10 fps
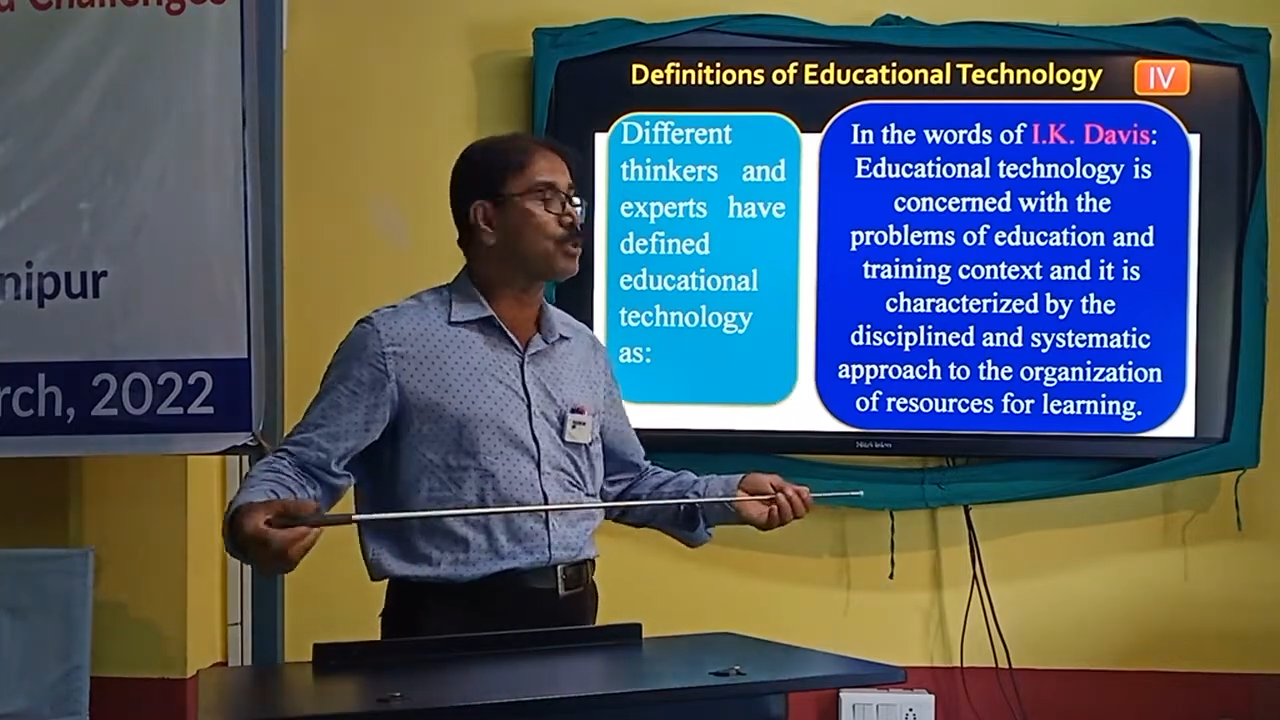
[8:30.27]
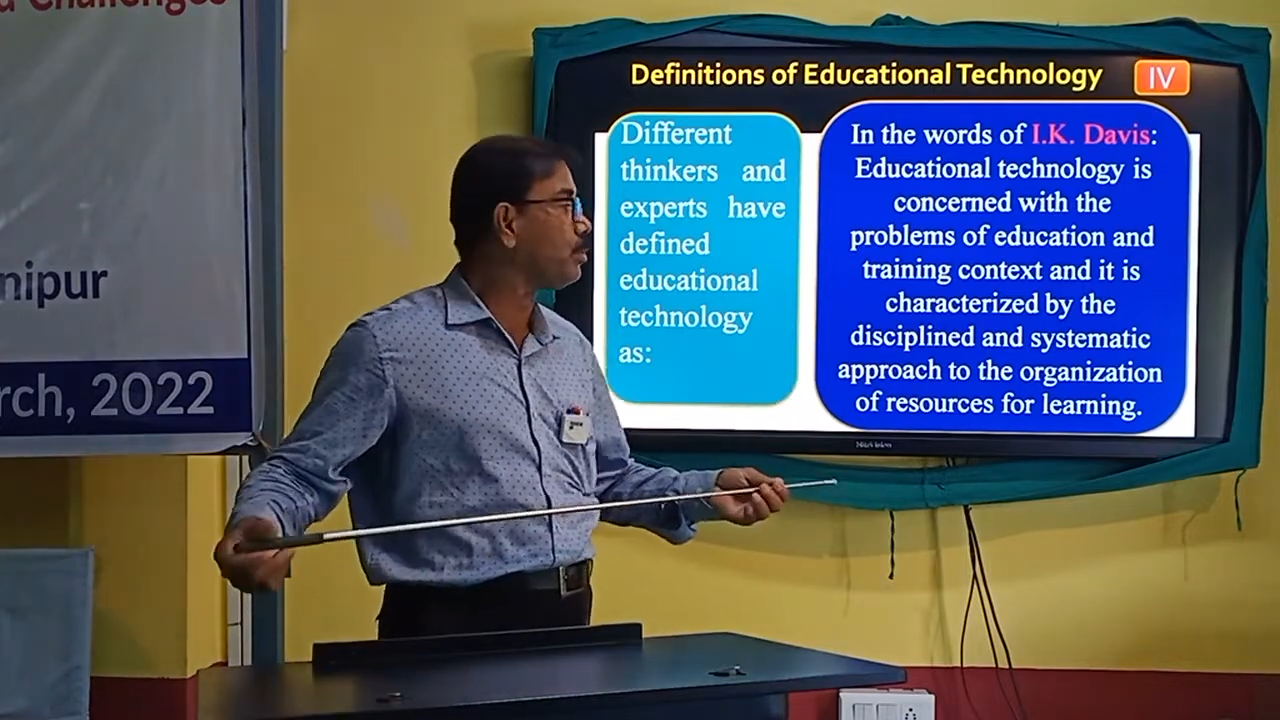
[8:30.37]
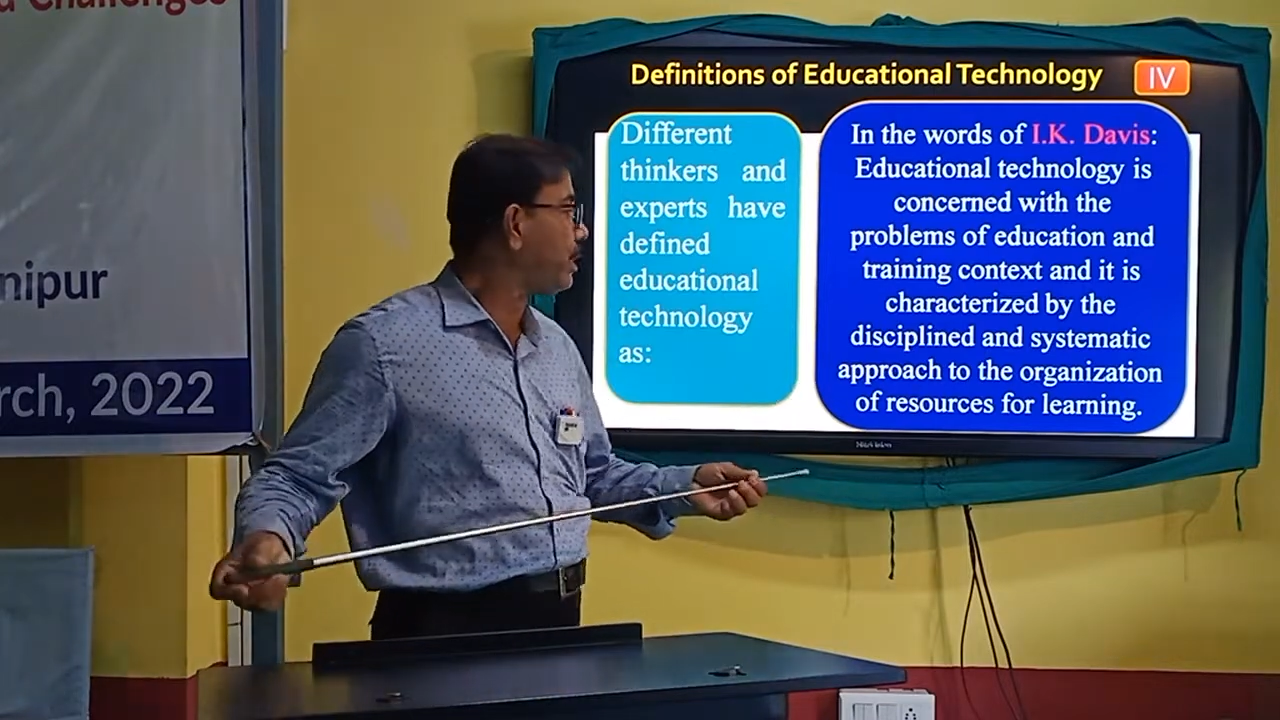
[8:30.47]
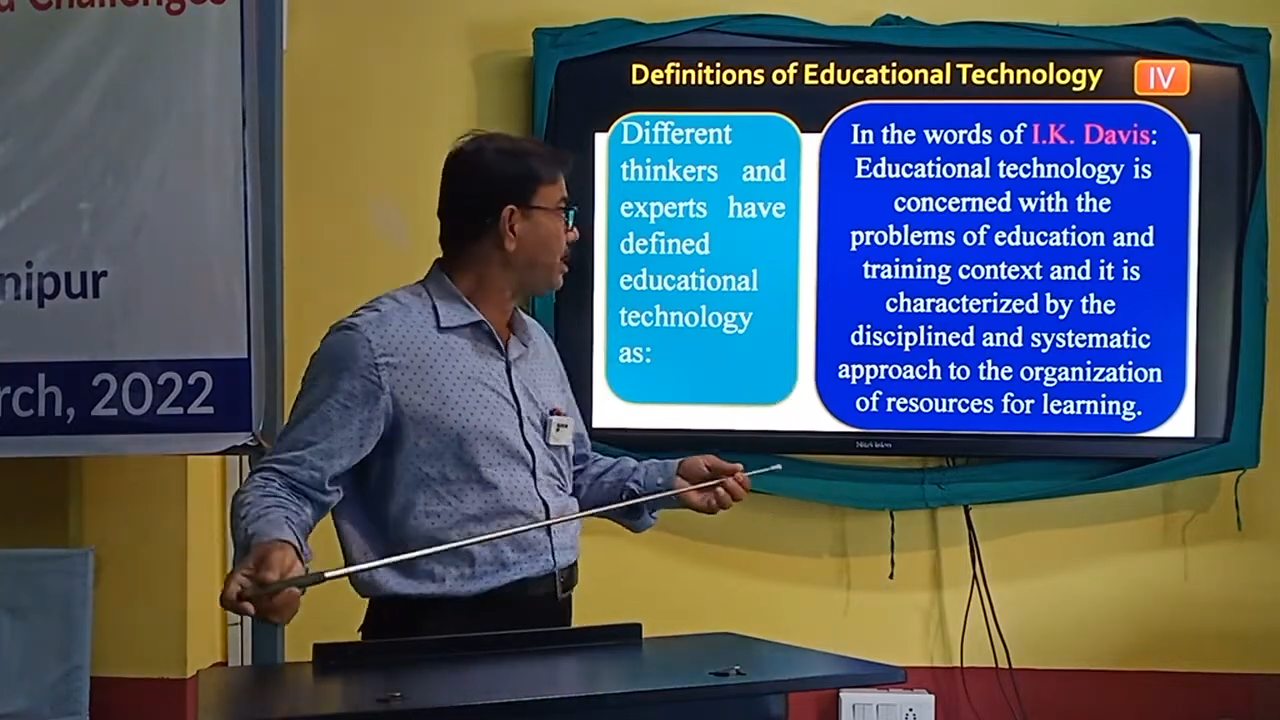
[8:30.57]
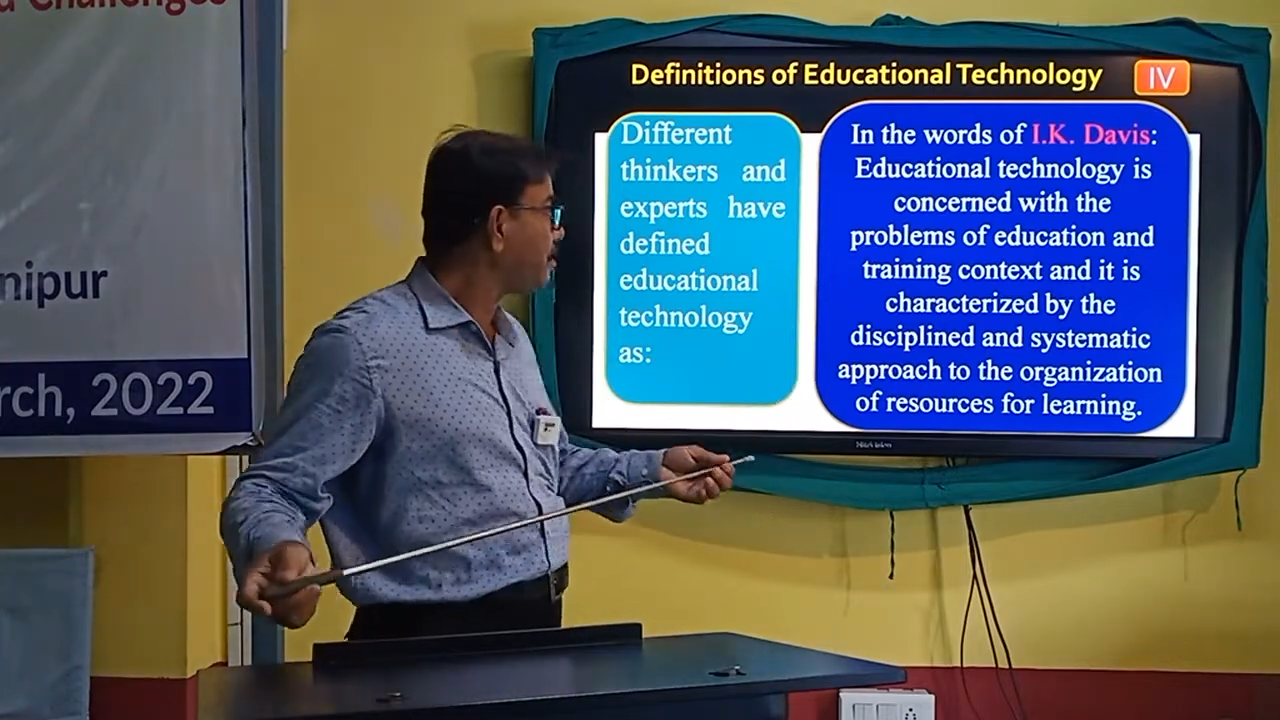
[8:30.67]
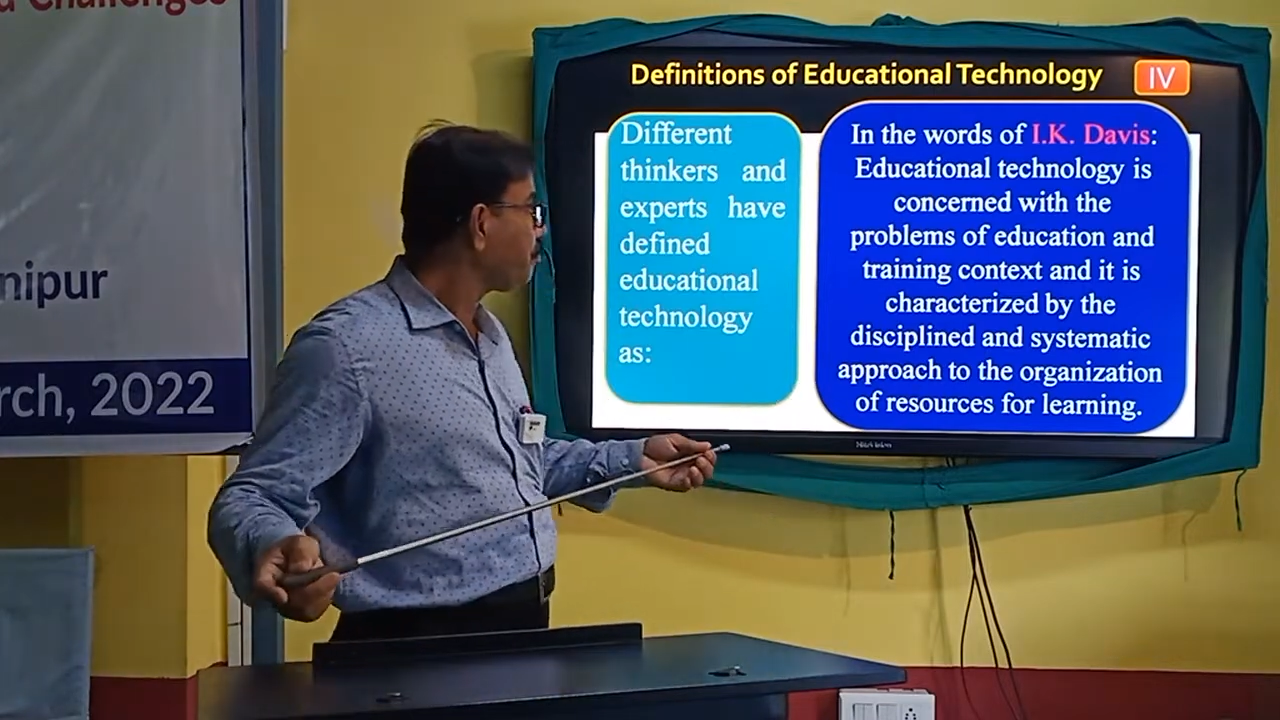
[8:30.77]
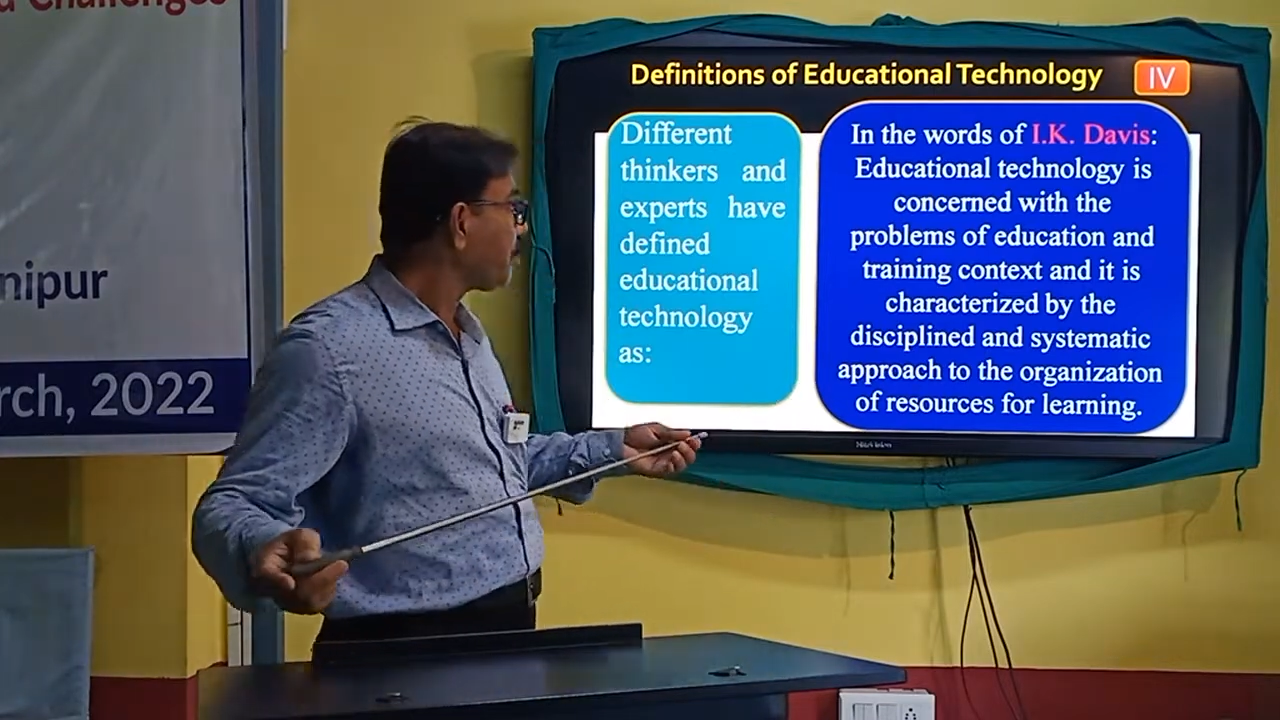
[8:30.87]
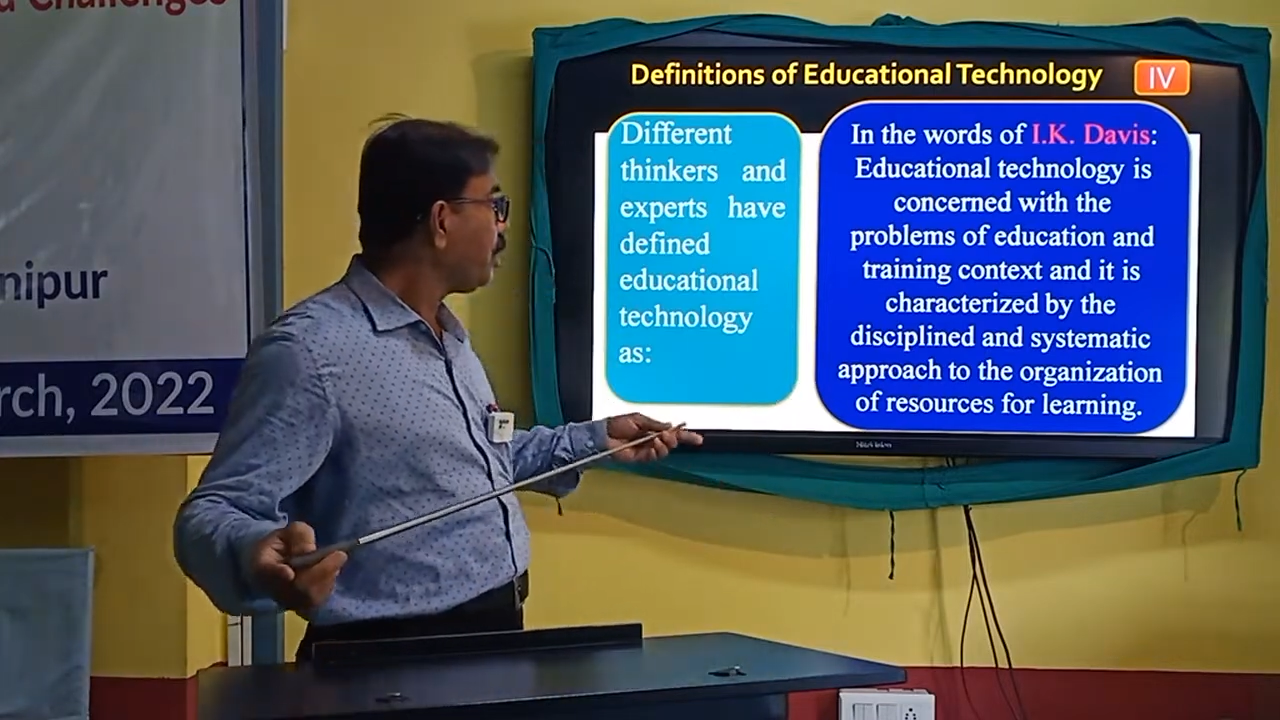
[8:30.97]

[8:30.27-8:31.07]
to the